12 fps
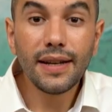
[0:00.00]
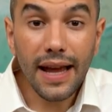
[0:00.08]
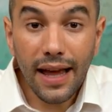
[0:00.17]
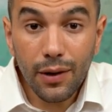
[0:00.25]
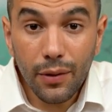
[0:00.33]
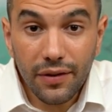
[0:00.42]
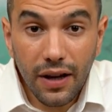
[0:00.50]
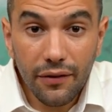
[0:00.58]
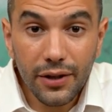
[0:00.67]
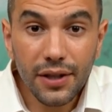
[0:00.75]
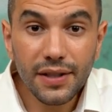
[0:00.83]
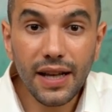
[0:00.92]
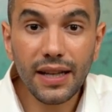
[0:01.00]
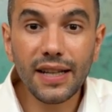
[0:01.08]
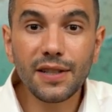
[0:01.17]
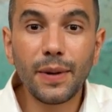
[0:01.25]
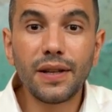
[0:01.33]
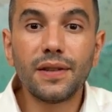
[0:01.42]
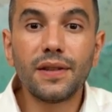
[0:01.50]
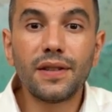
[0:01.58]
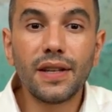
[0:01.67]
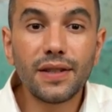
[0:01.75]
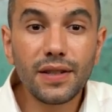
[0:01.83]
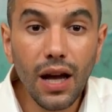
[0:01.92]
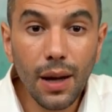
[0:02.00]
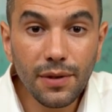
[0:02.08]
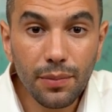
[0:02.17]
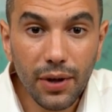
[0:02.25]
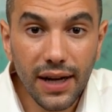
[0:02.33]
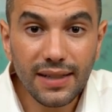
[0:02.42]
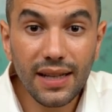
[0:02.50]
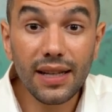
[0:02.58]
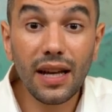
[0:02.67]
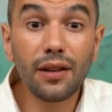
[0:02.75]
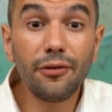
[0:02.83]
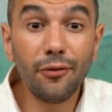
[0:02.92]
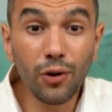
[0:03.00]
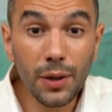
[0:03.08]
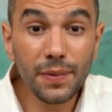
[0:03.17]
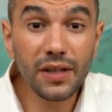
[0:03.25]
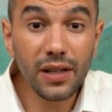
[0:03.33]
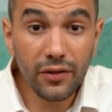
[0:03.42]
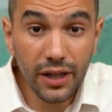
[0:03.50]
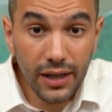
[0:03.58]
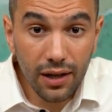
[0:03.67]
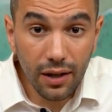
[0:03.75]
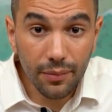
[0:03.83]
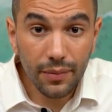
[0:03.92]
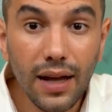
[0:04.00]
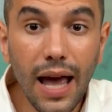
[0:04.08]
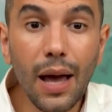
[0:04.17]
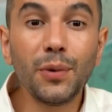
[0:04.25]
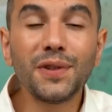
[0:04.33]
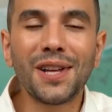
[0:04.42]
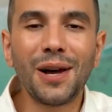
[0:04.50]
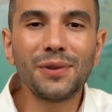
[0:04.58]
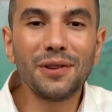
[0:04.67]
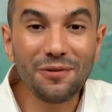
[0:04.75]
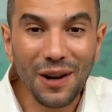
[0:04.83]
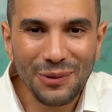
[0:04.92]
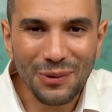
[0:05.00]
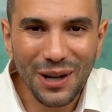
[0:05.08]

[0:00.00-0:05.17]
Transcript: Now that we've covered your daily expenses, it's time to break down the other forty percent of your income. And we'll start with the fun